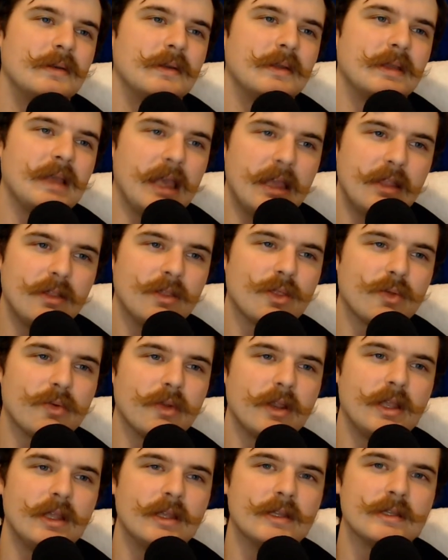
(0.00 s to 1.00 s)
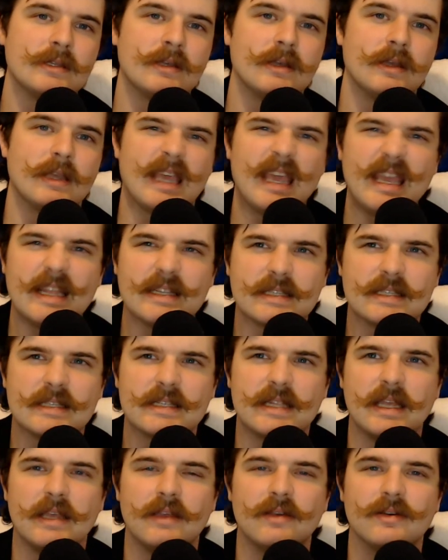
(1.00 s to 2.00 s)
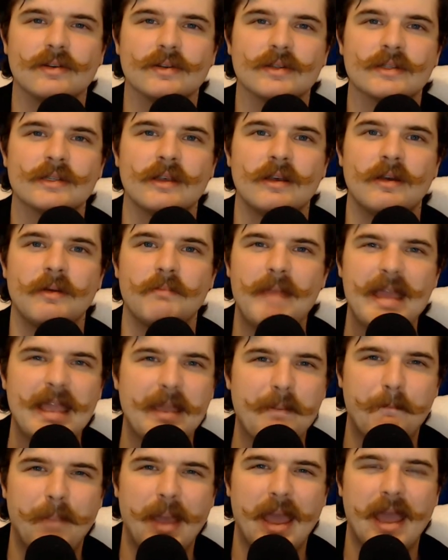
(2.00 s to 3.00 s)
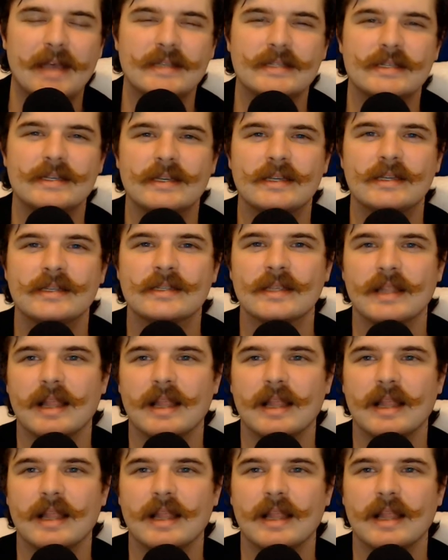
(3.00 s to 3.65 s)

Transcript: Hitting threes, getting steals, making passes.